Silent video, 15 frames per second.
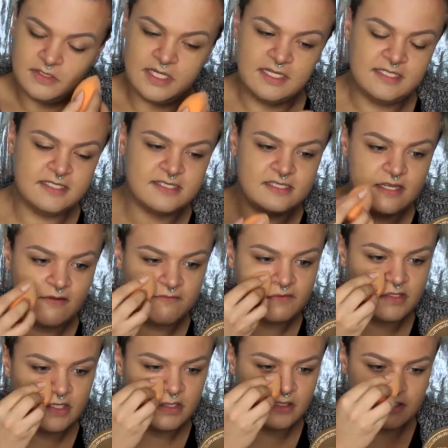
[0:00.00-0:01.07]
And it's
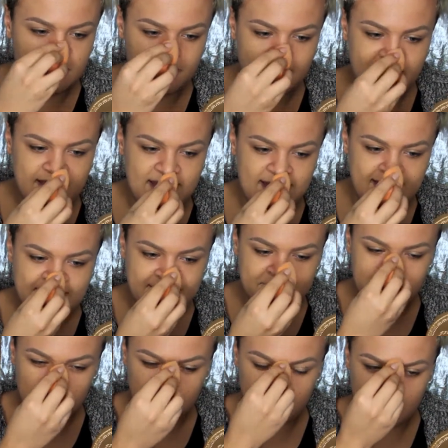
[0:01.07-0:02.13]
definitely going to be a
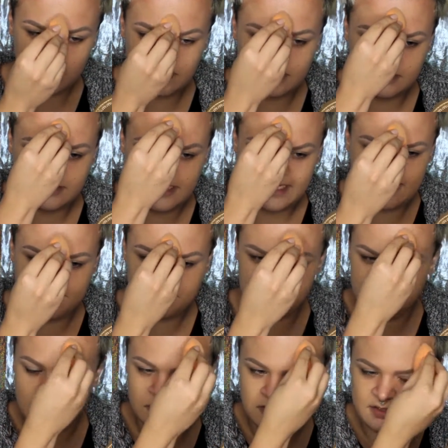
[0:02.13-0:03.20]
more glam
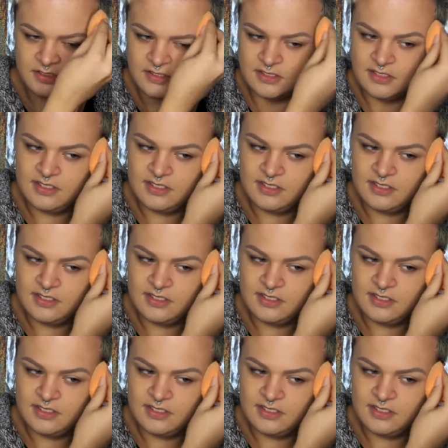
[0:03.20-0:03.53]
look.